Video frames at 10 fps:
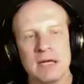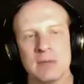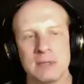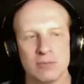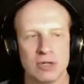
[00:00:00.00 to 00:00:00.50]
would
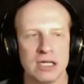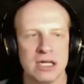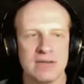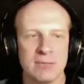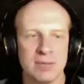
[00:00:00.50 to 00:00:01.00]
be pretty
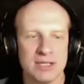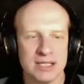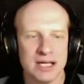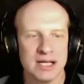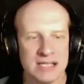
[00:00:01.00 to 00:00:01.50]
even. But
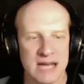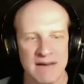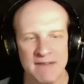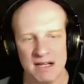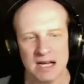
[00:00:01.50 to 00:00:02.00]
uh, to have
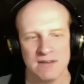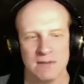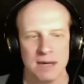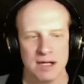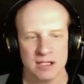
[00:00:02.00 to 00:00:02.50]
that kind of
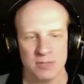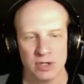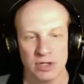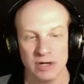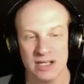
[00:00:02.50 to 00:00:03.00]
imbalance is
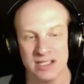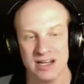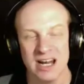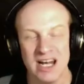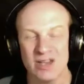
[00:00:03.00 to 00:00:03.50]
pretty crazy.
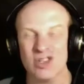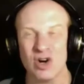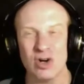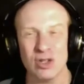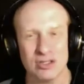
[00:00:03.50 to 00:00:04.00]
There's
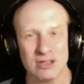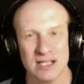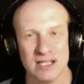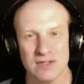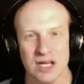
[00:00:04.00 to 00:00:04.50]
also
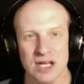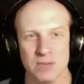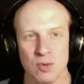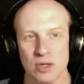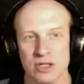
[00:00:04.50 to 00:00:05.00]
lots of signs
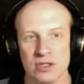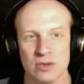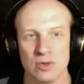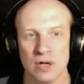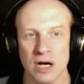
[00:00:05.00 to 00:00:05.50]
pointing
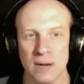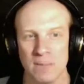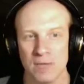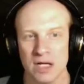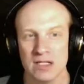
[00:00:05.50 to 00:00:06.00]
to,
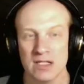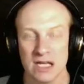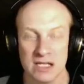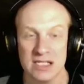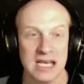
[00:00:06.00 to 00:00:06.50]
um, a,
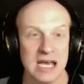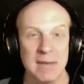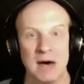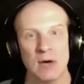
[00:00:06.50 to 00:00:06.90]
and this came out